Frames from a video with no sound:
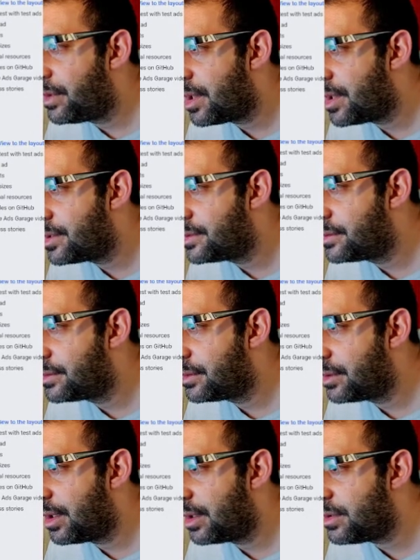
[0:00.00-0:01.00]
Yes,
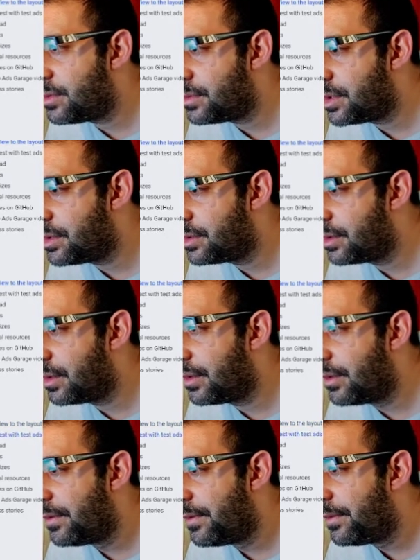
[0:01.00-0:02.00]
and unit.
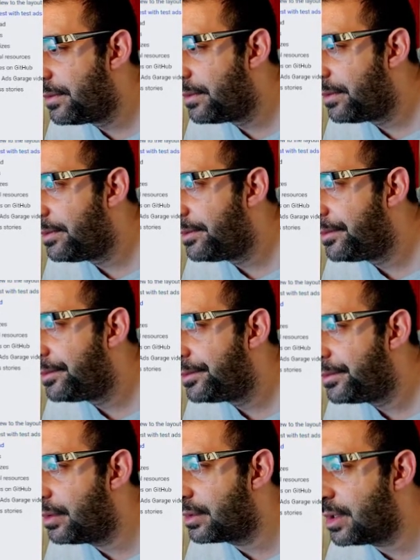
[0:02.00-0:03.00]

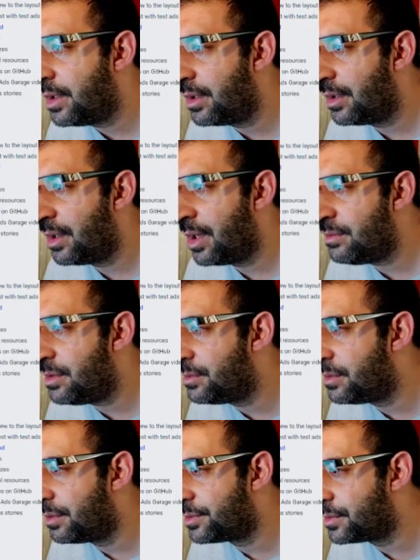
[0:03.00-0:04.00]
Okay, I will
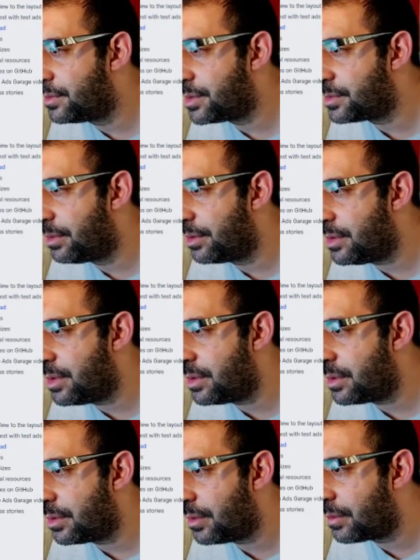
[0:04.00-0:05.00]
do also this one
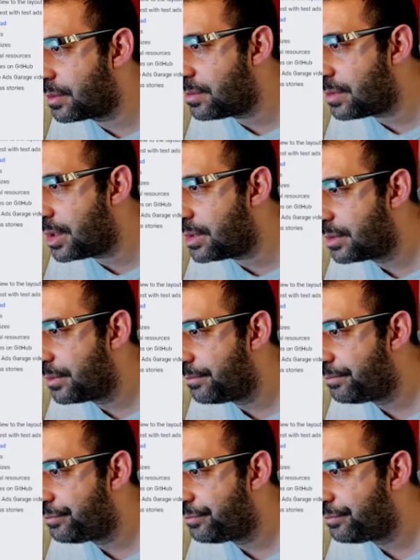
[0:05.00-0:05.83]
in on create.